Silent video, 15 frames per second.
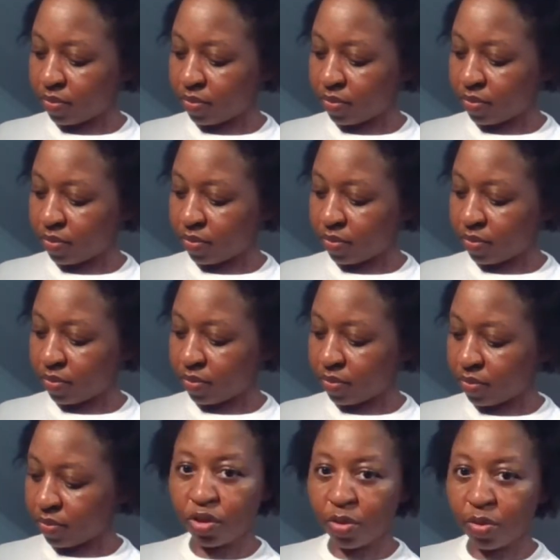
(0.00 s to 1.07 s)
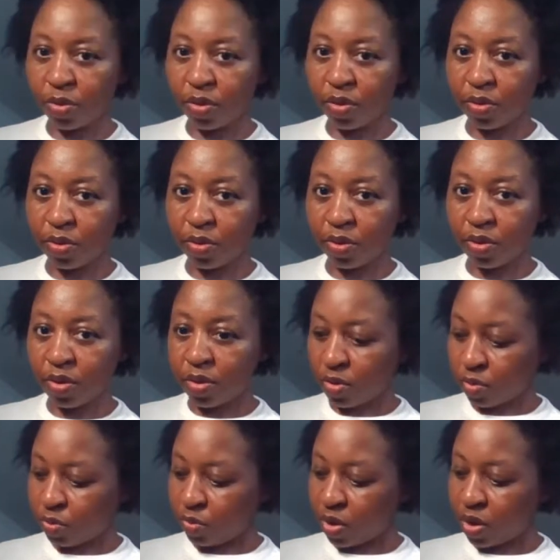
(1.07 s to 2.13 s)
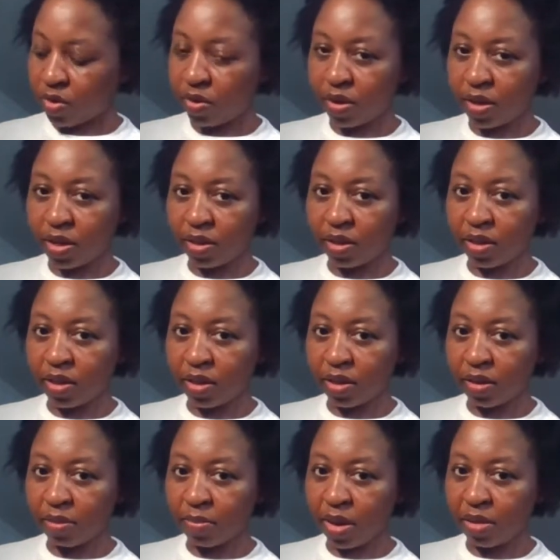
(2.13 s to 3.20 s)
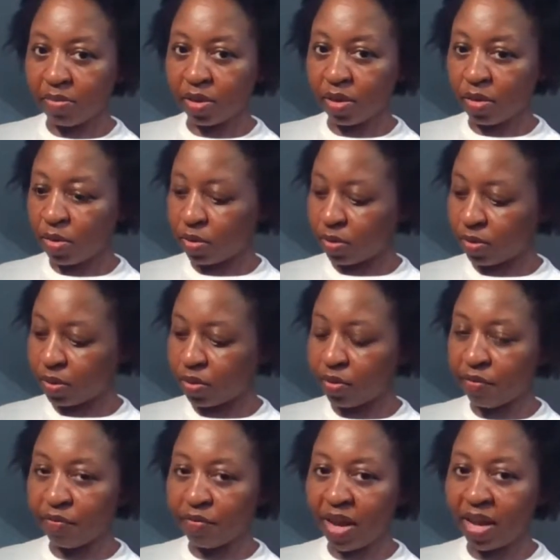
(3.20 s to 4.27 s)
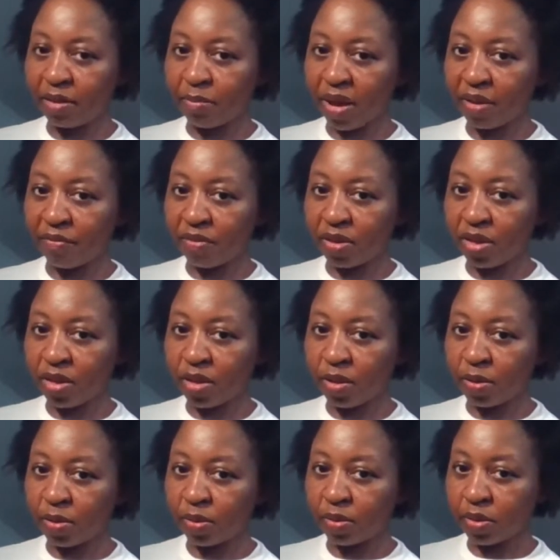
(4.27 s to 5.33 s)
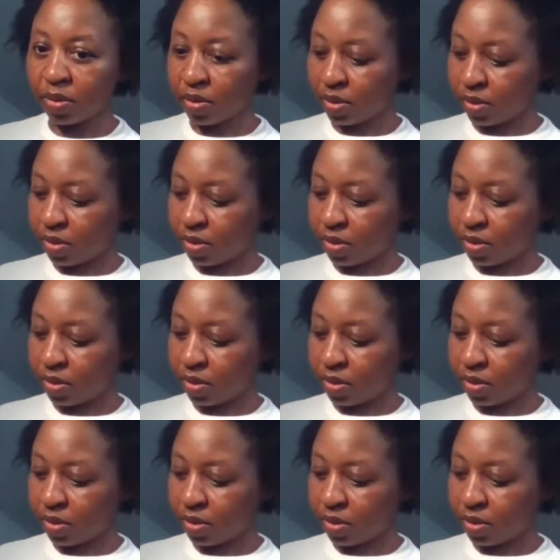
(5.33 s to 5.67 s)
Okay, I'm going to show you where you can look Mama Gold to find my videos